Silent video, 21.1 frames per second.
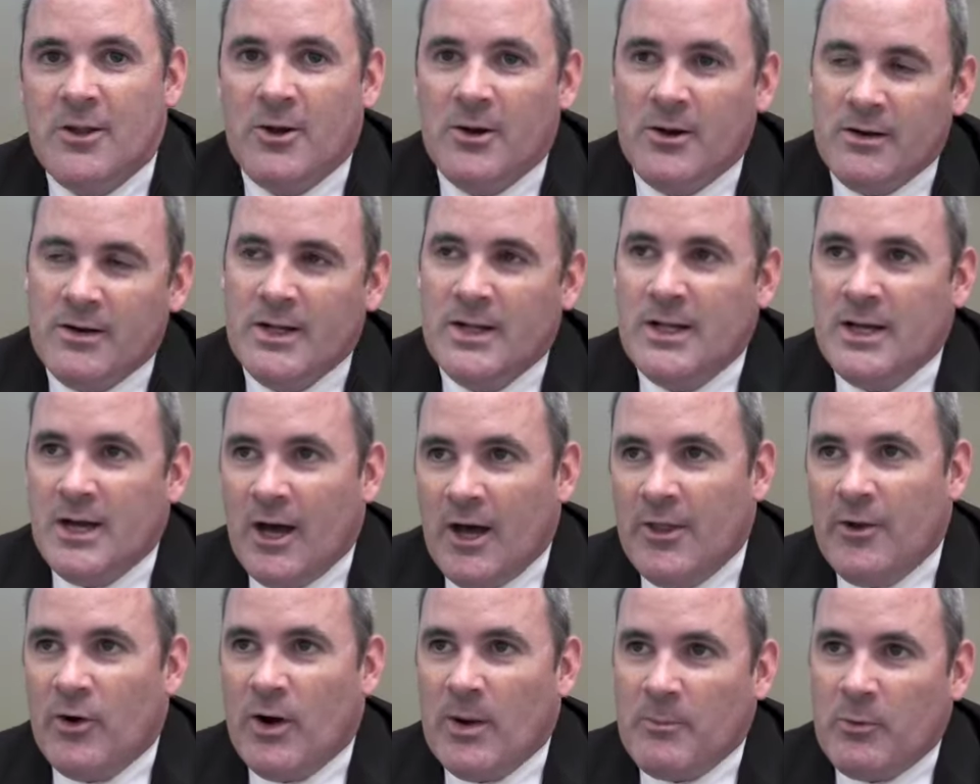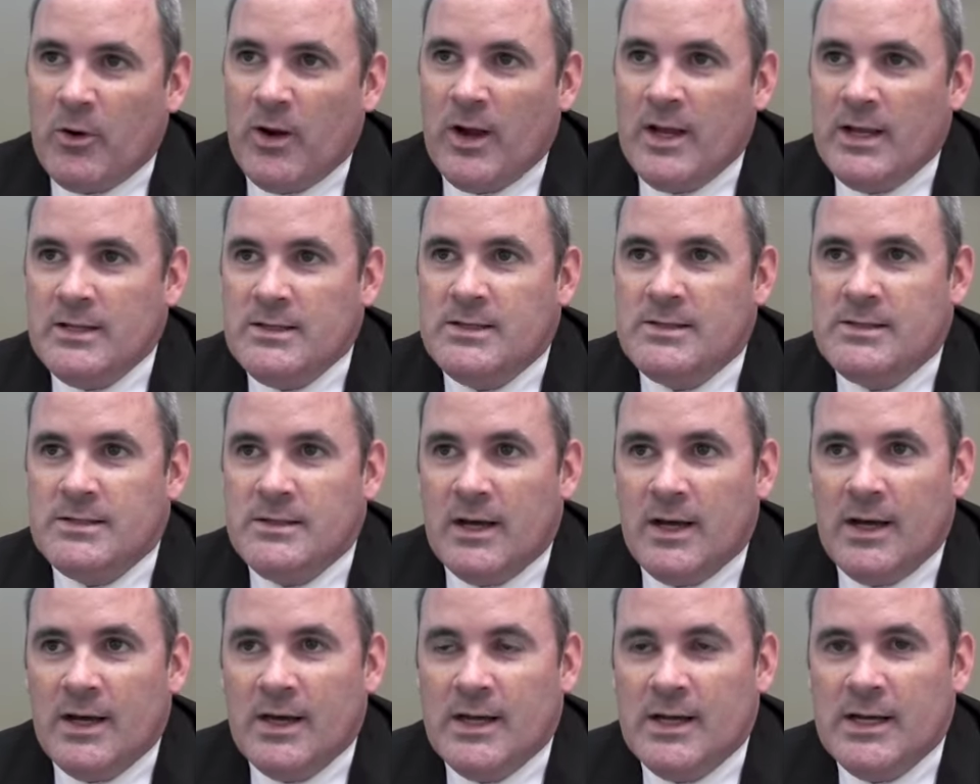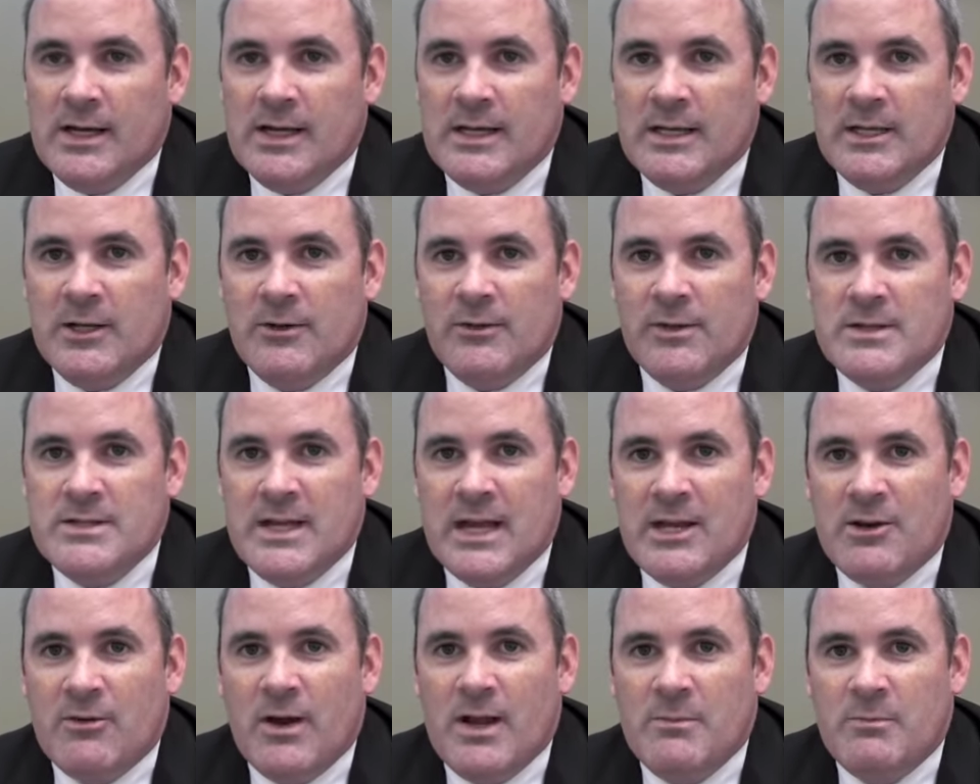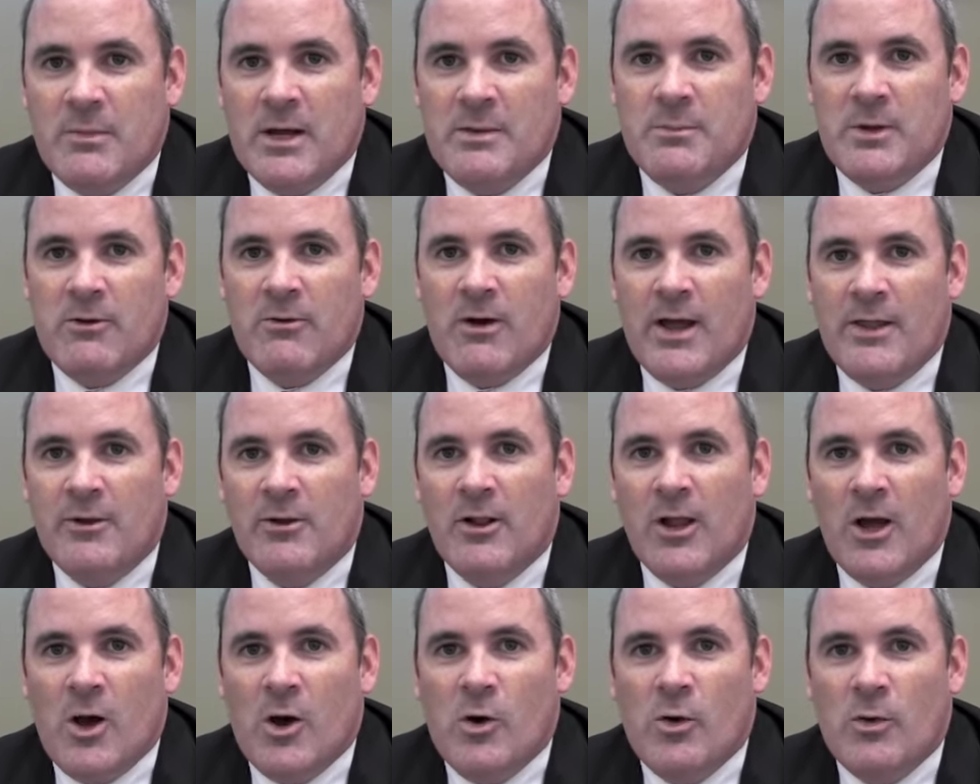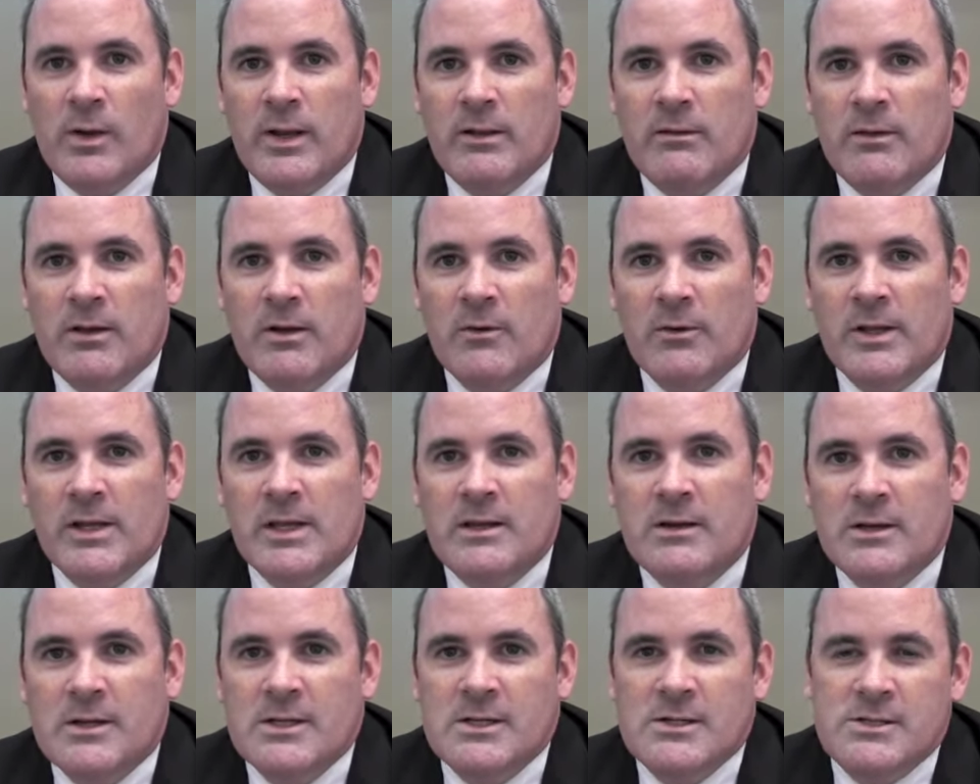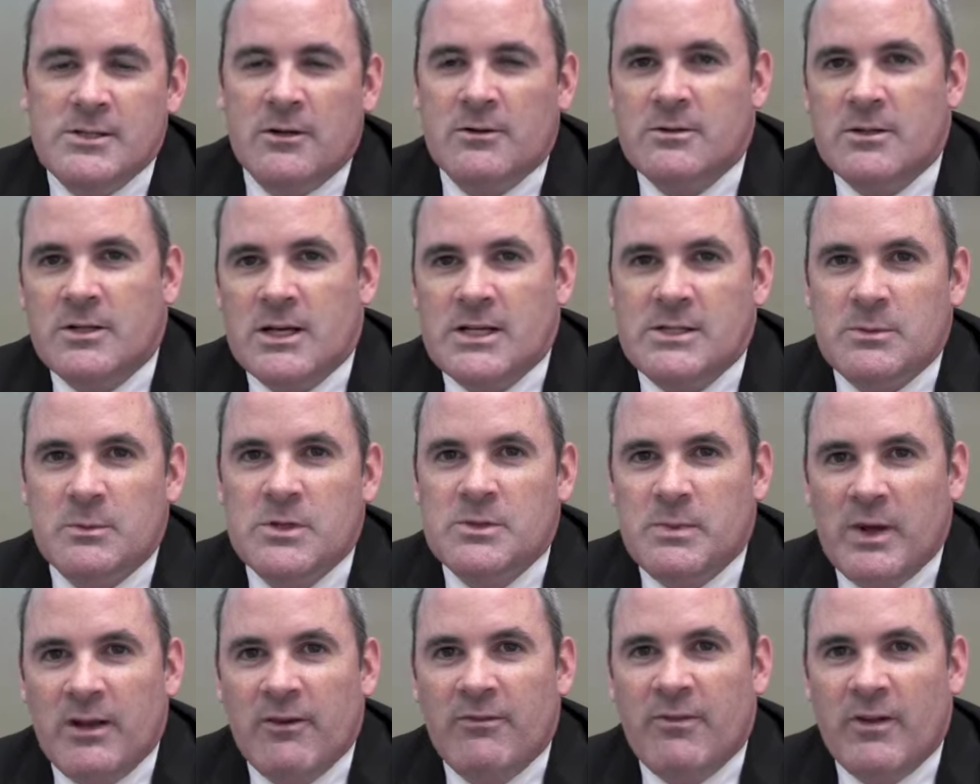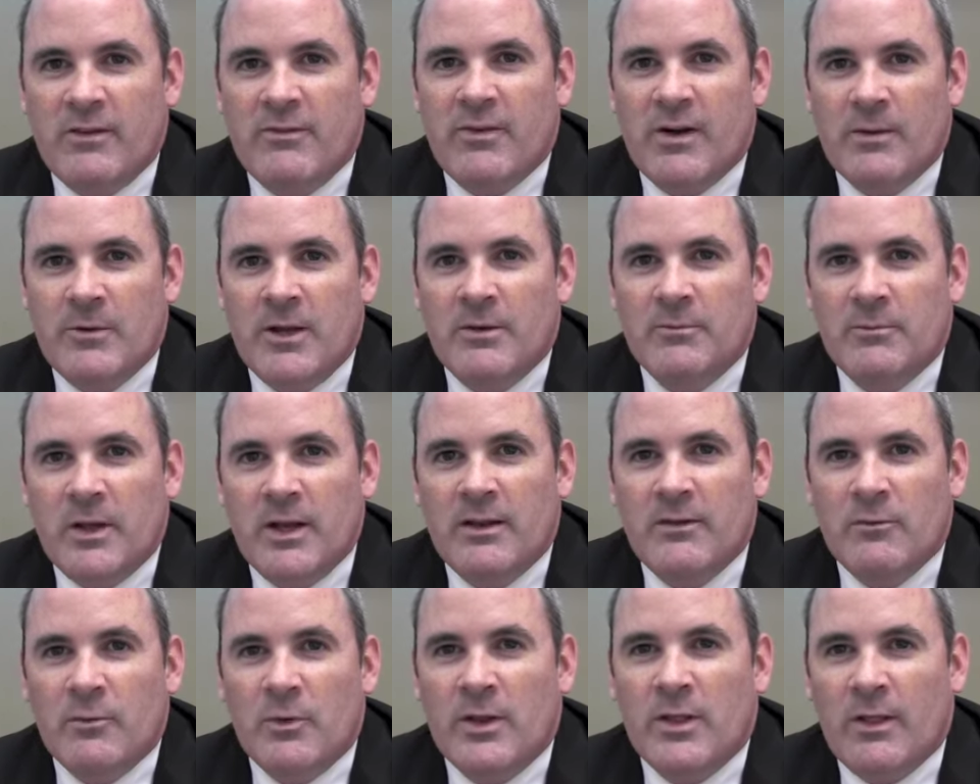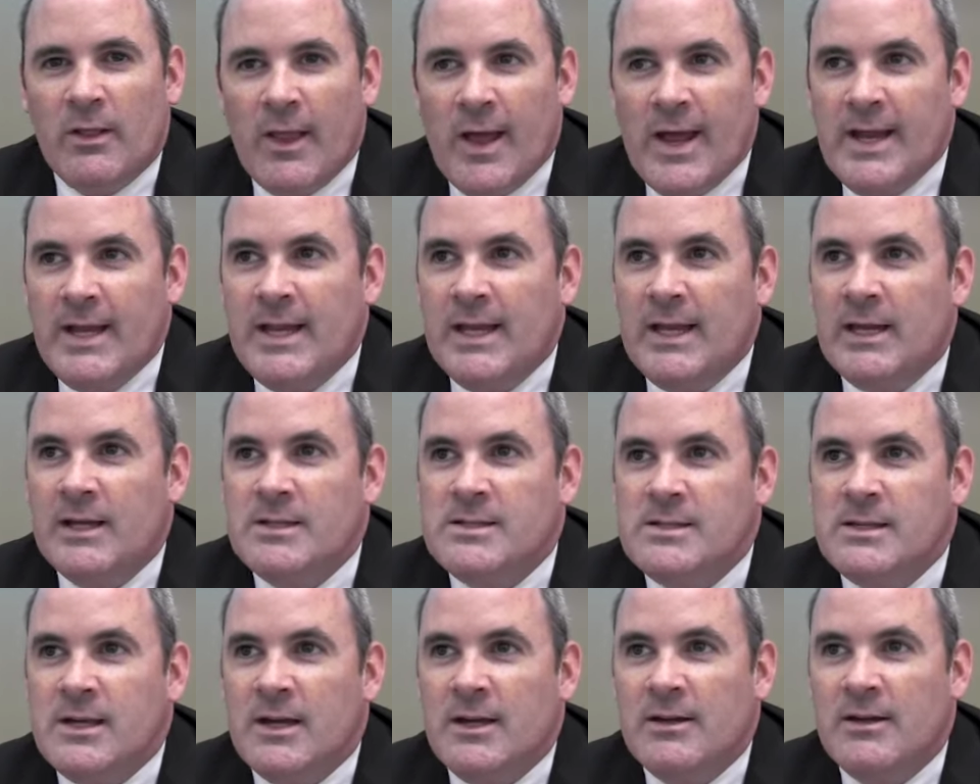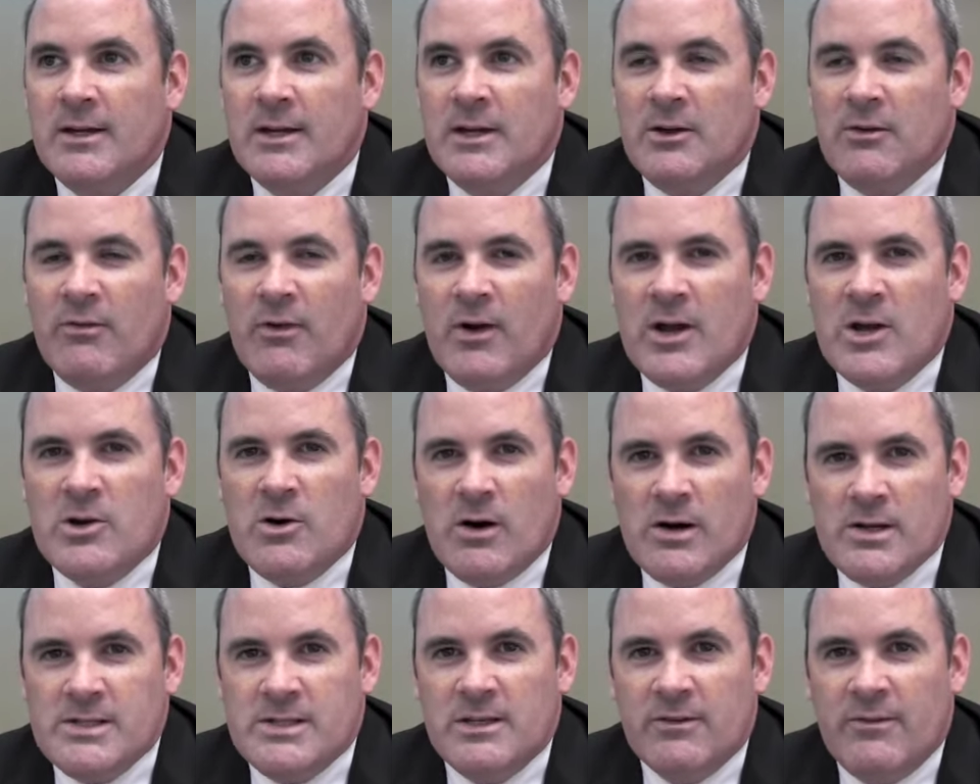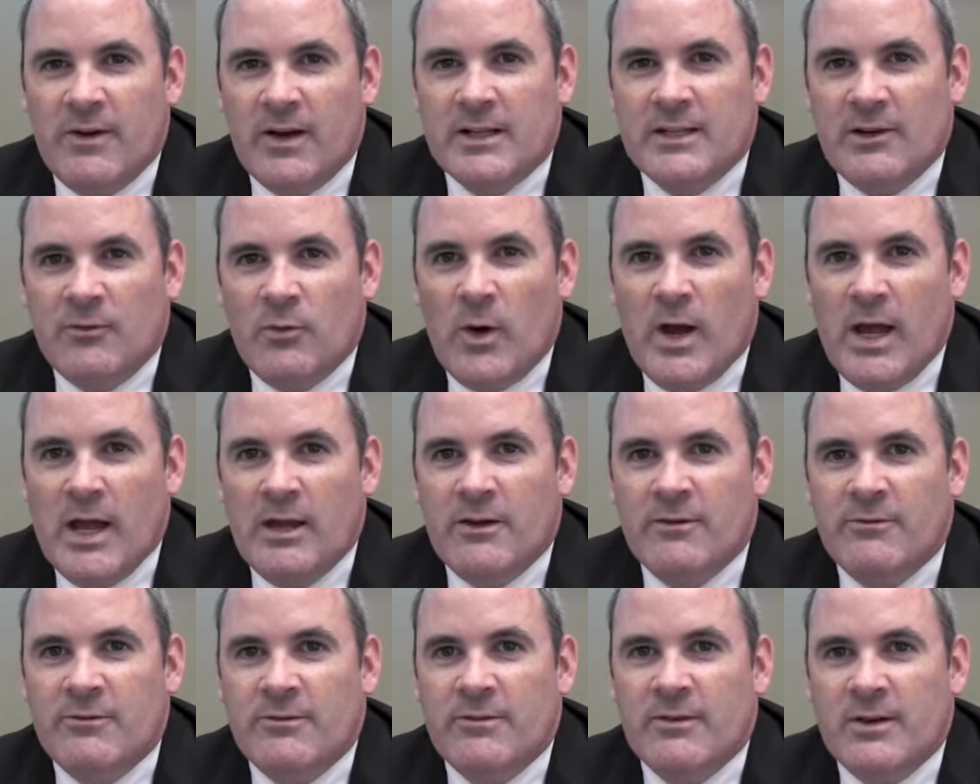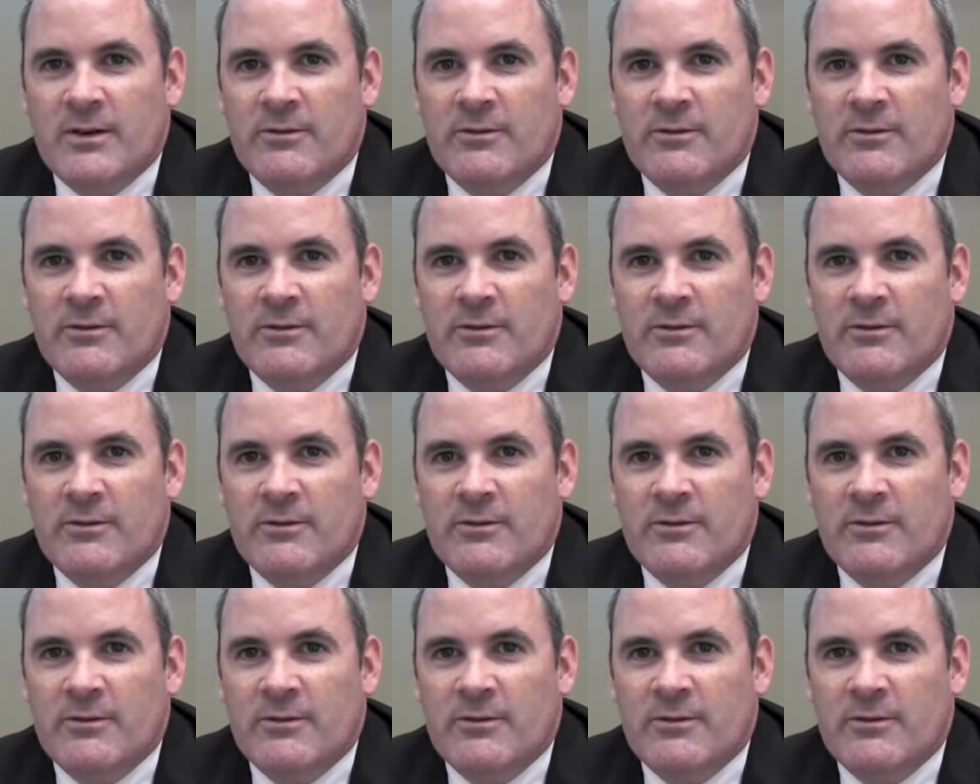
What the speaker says: other upgrades, the take rate might be rather low and only certain customers benefit from it. But with lighting, it's a very cost effective way of